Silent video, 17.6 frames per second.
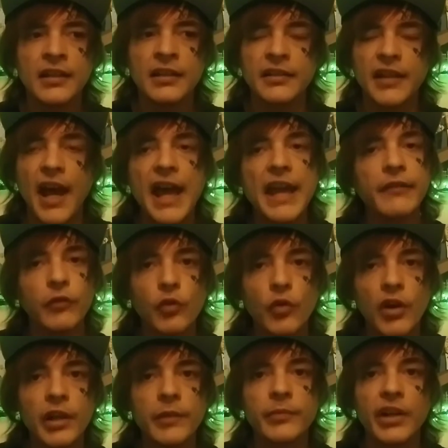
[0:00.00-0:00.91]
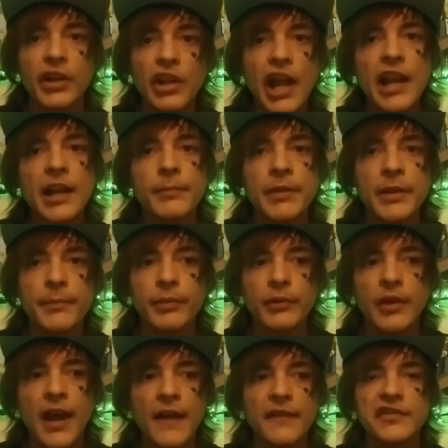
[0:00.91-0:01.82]
everyone, but a lot of
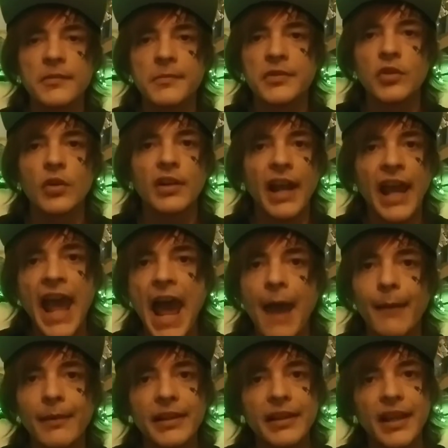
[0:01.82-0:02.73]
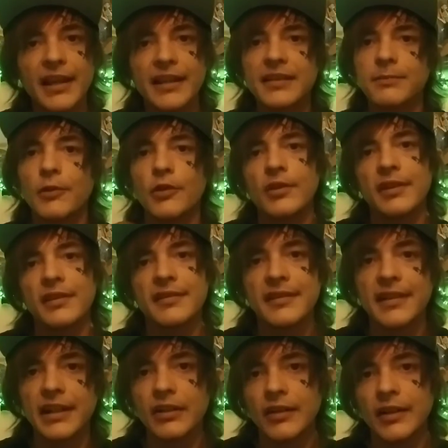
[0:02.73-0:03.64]
people have some sort of habit, like smoking
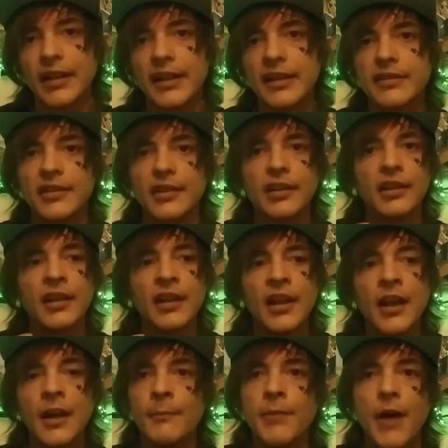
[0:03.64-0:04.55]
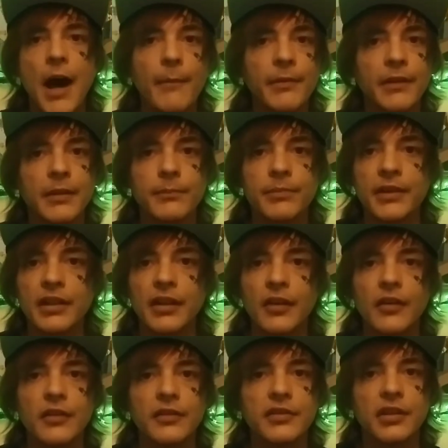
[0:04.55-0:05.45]
cigarettes or popping
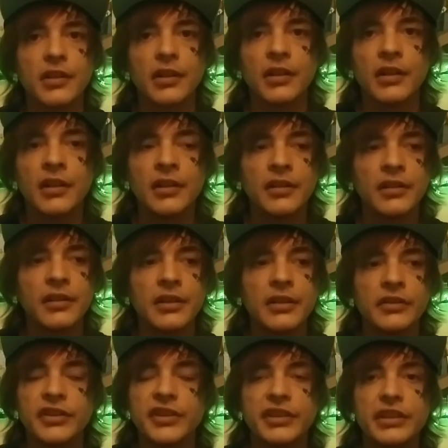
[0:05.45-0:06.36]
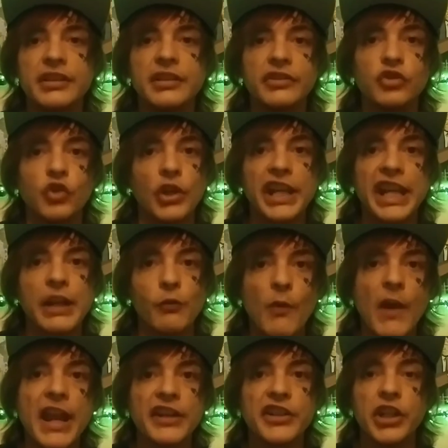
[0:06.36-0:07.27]
pills or just drinking
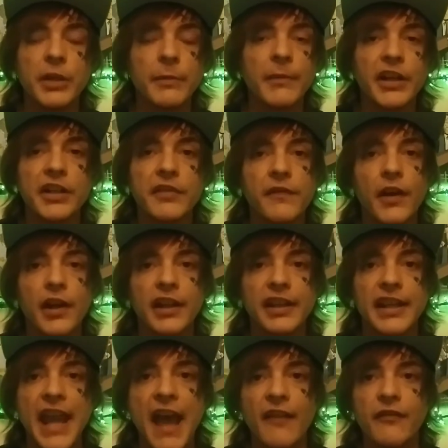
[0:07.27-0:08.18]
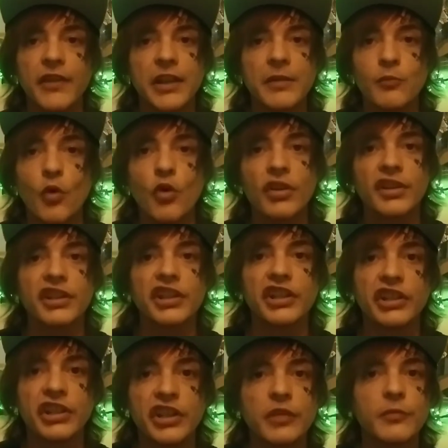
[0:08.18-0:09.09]
way too much fucking caffeine, more than
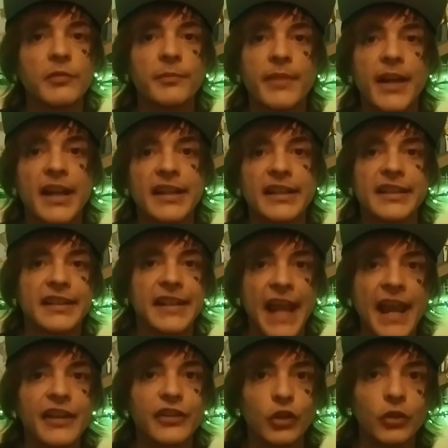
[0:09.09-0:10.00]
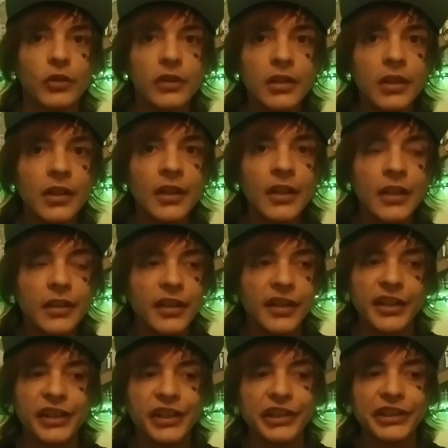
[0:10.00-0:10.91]
a human body can handle.
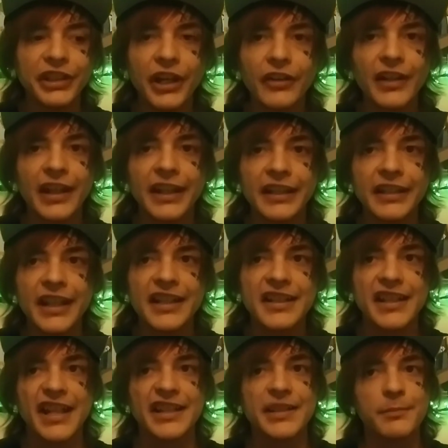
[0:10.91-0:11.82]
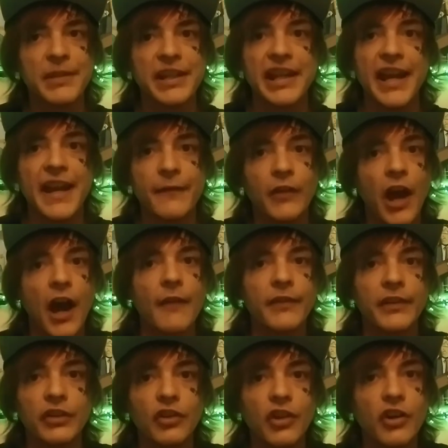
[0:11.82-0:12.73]
Like that's me. I have
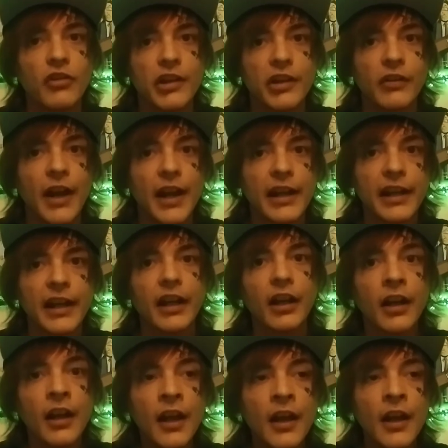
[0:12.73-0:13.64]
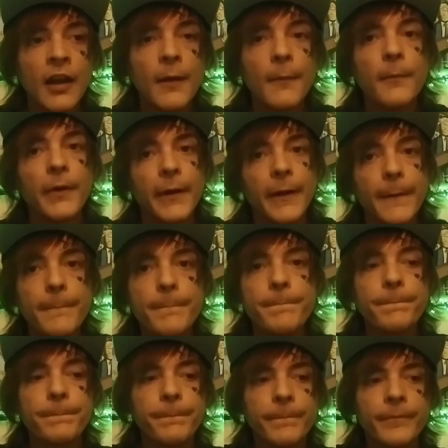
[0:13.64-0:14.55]
coffee literally right here. But,
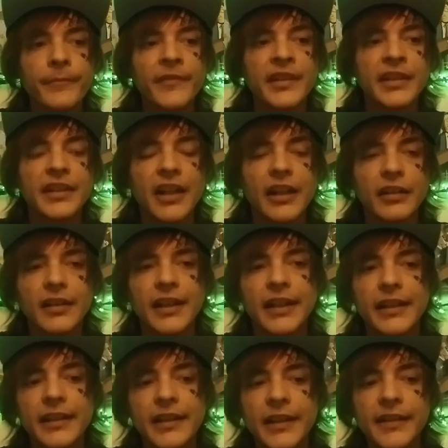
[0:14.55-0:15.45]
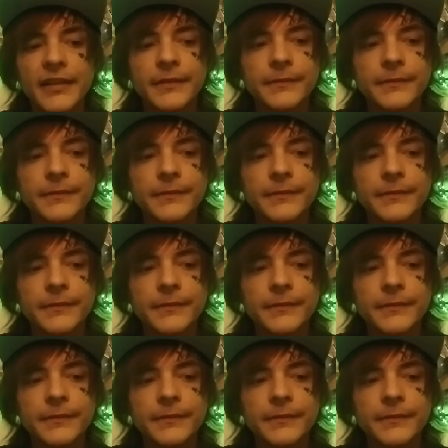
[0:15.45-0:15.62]
like